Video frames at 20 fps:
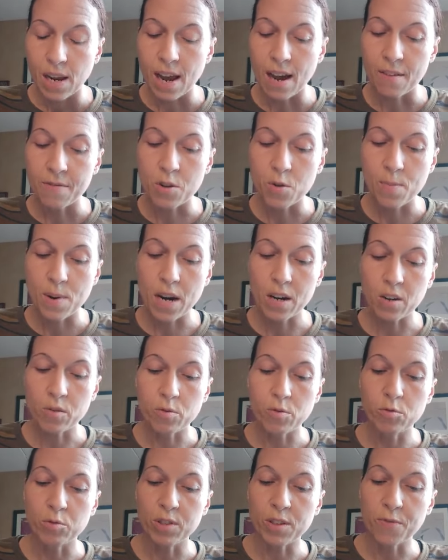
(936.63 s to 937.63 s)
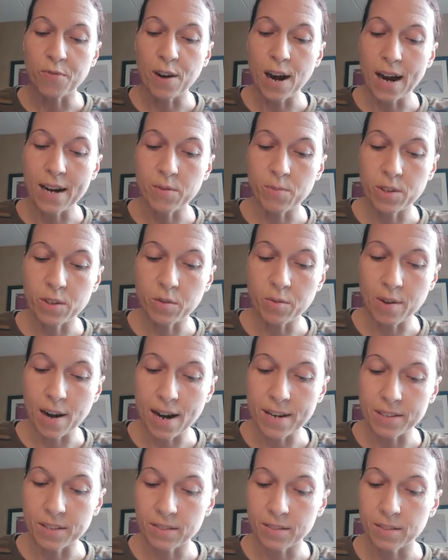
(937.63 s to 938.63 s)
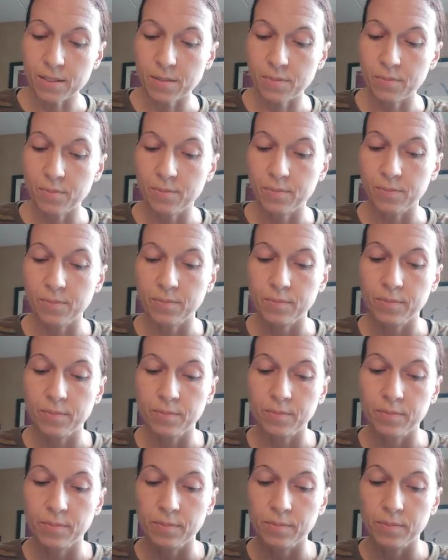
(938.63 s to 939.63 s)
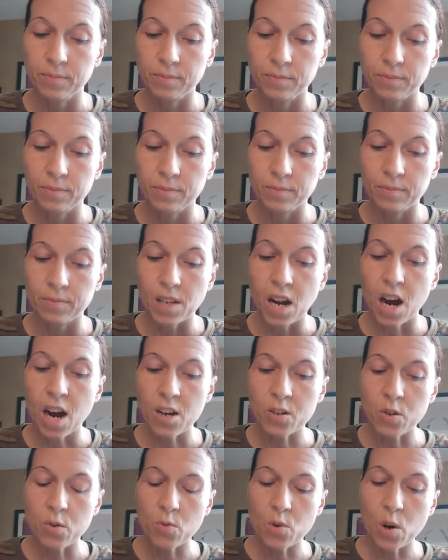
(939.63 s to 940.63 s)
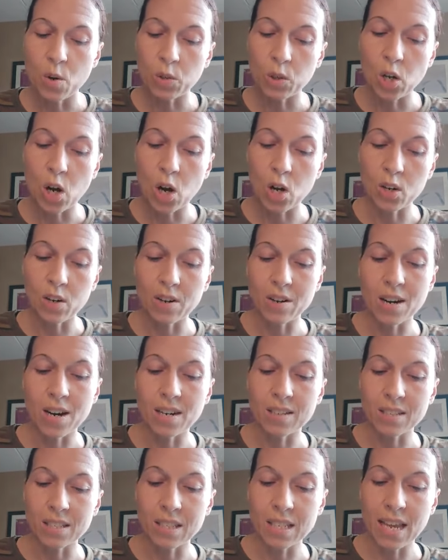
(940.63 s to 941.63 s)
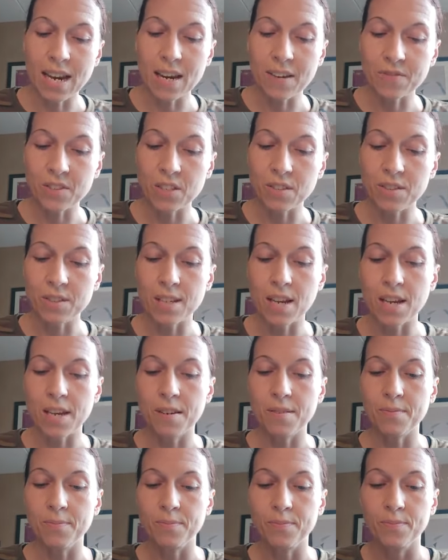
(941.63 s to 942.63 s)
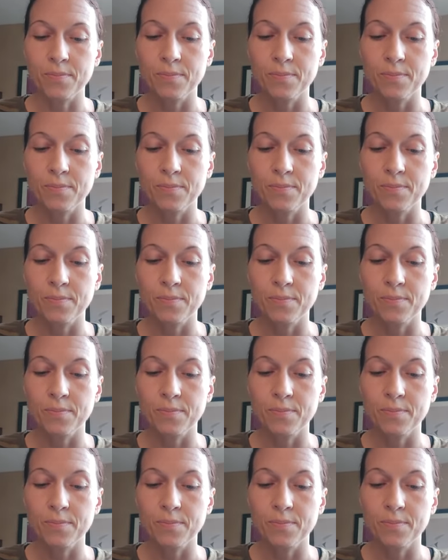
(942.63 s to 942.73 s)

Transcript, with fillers: Have you been crucified with Christ? Are you no longer a slave to sin?